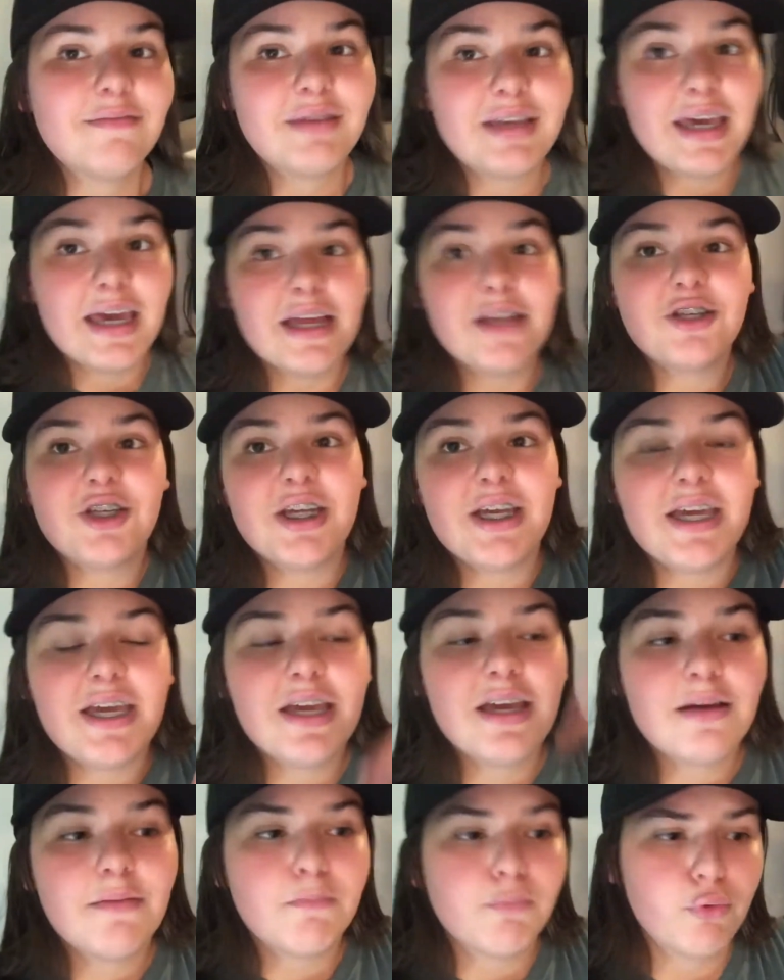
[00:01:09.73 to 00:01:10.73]
Kenji,
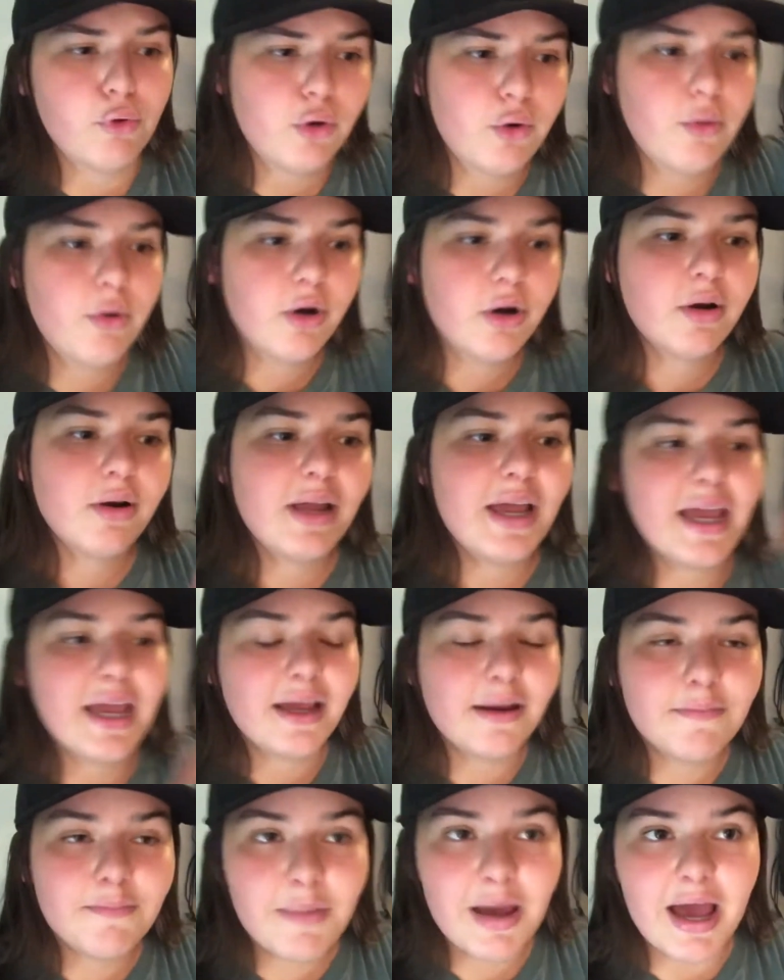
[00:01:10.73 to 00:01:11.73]
Brewer,
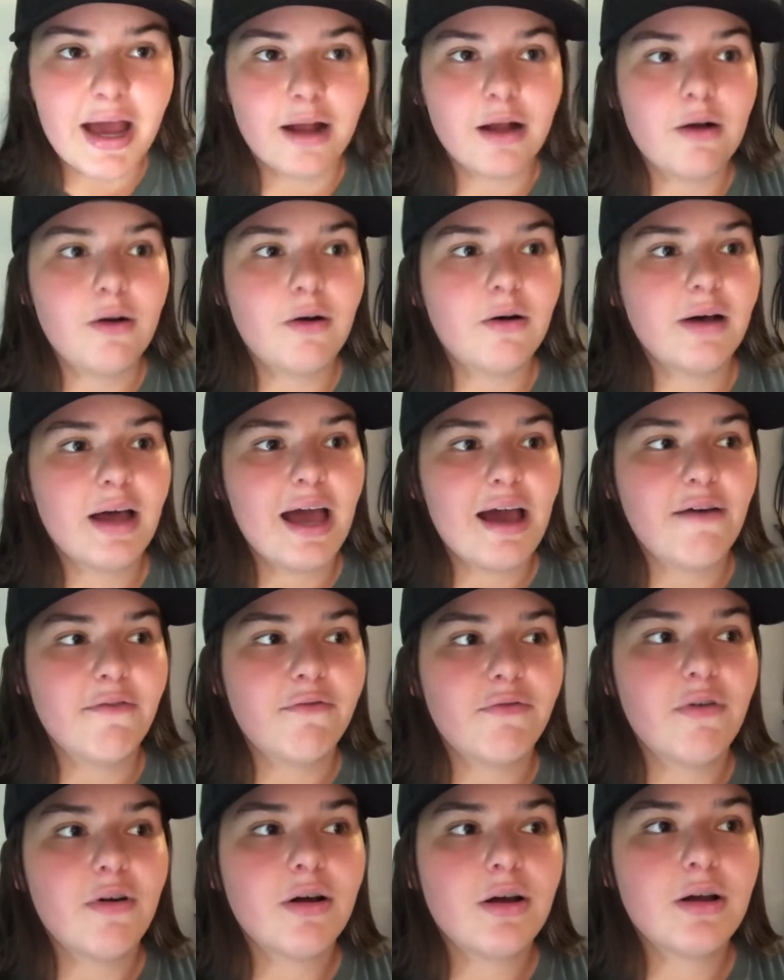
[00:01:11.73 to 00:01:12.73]
and Beck all
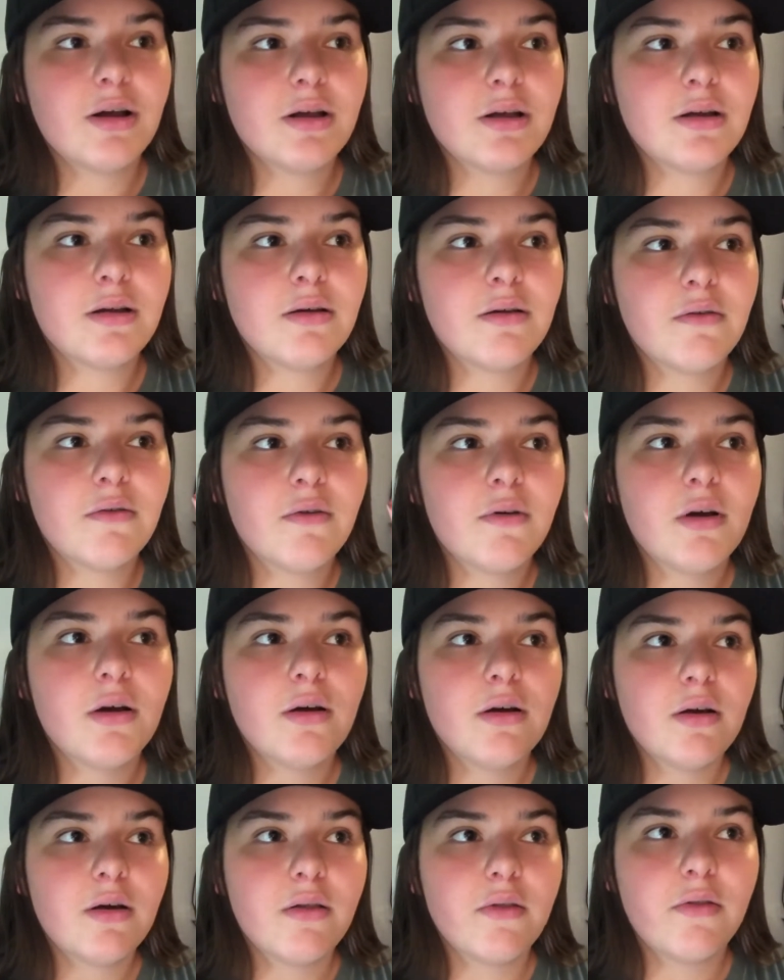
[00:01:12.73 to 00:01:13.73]
have
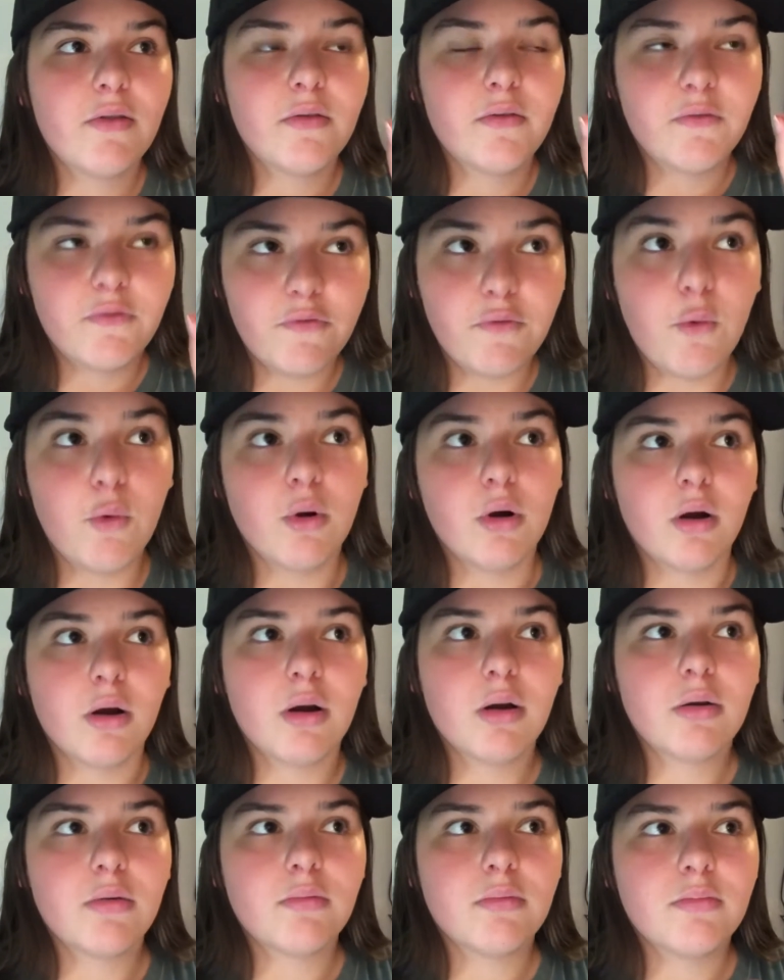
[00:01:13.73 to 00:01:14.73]
four
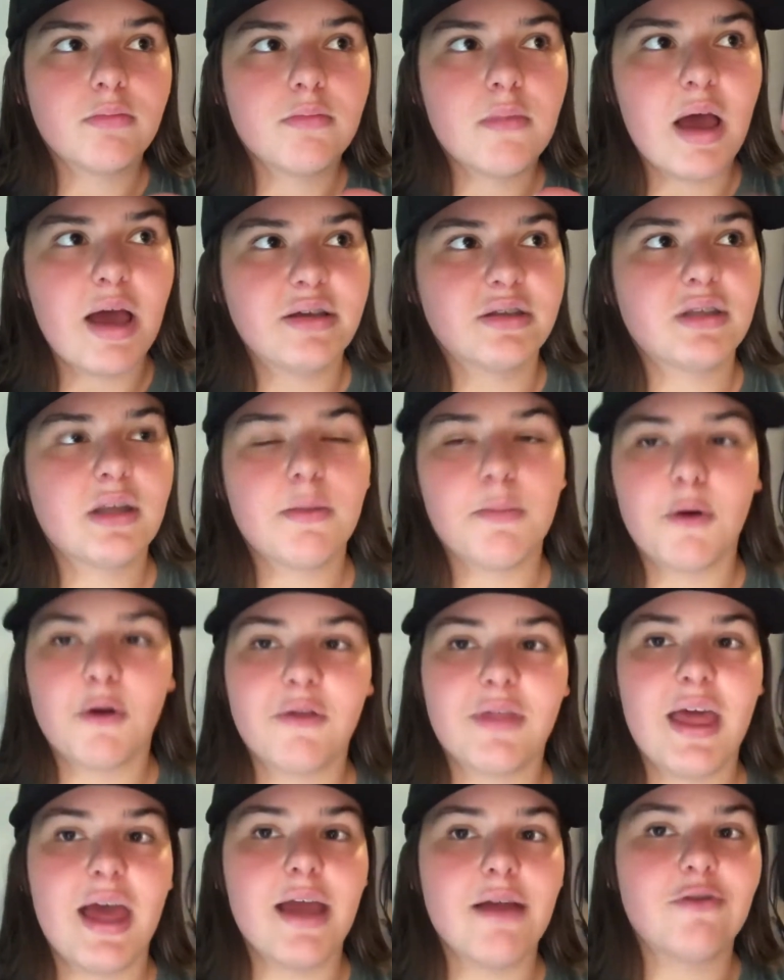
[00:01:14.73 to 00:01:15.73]
as their
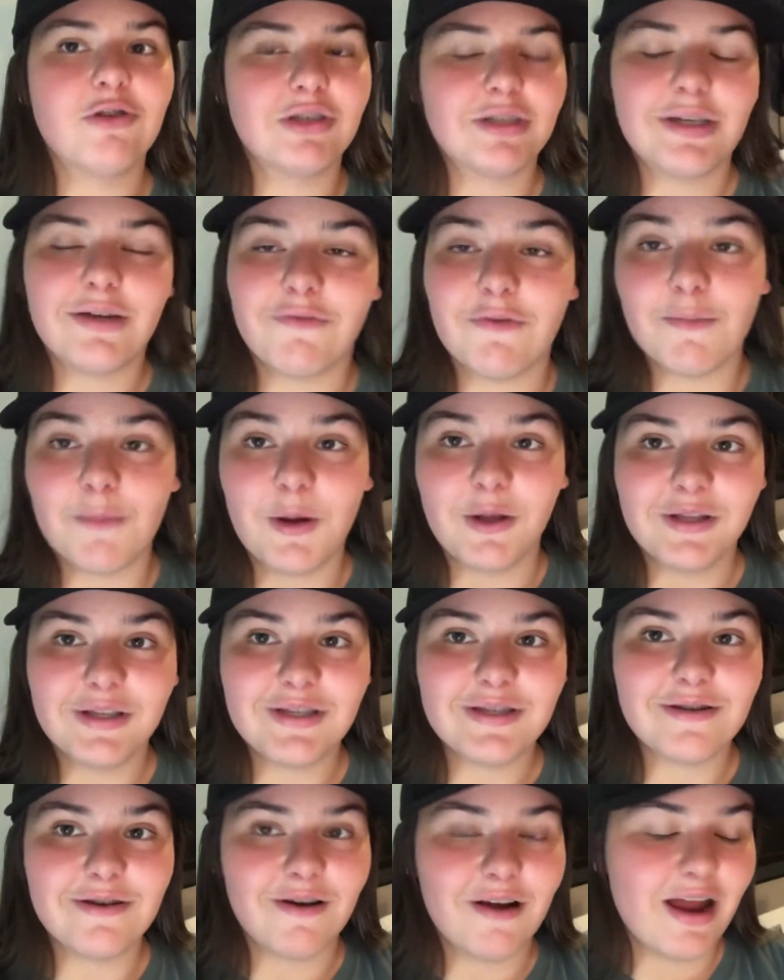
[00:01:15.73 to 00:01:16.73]
birthday, just different
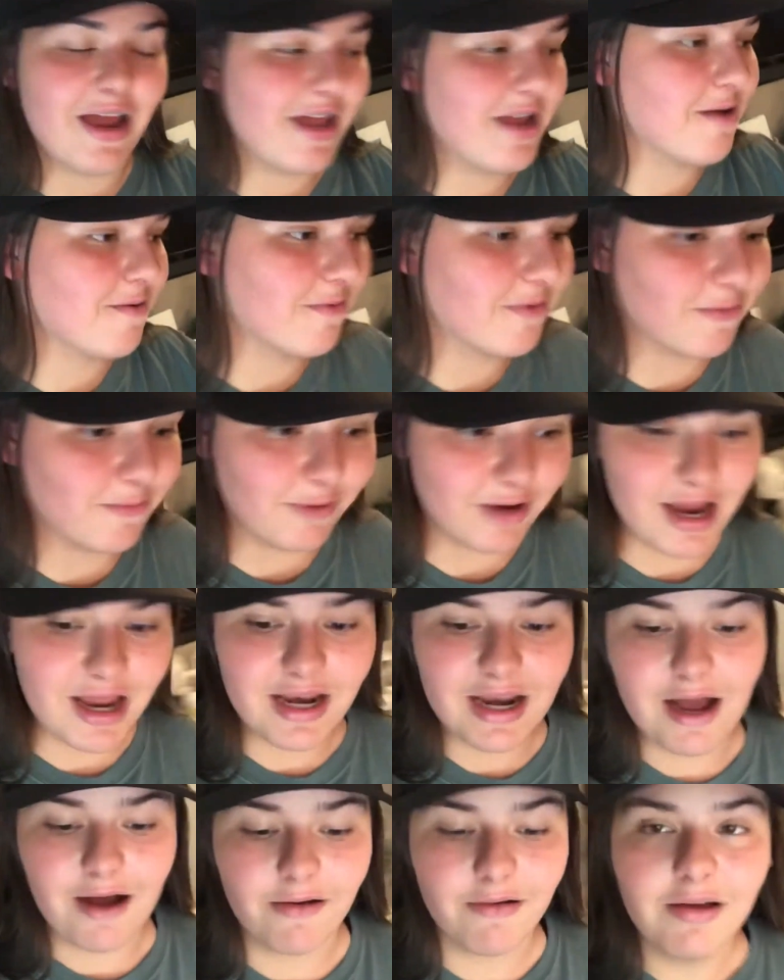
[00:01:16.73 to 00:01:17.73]
months. All right, here we're heading
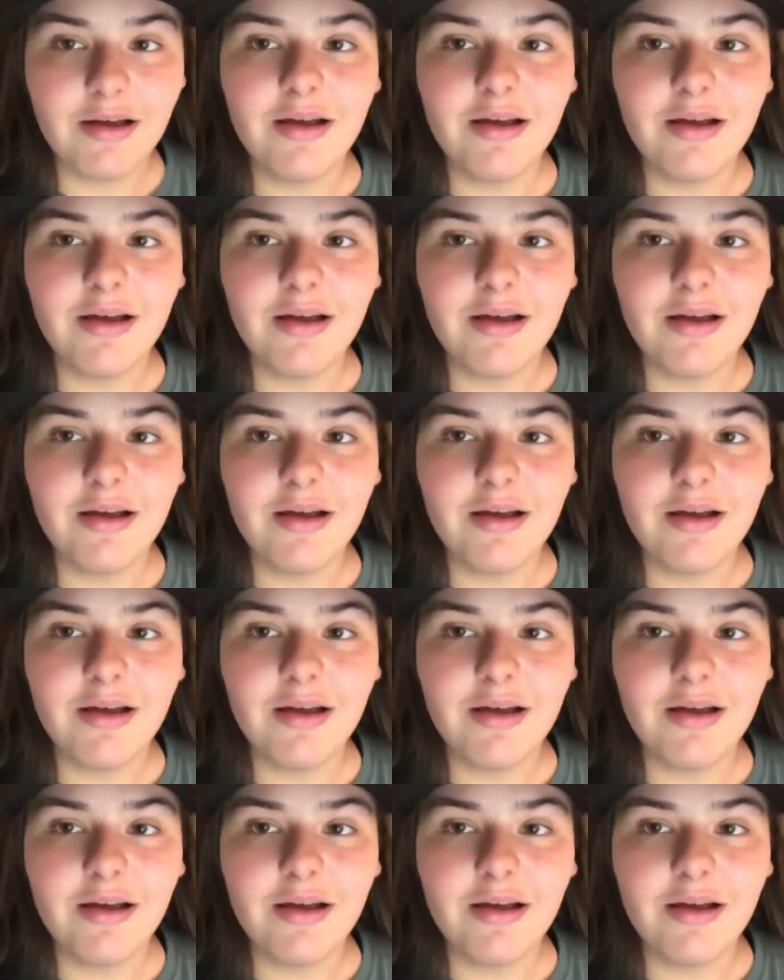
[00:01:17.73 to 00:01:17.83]
out.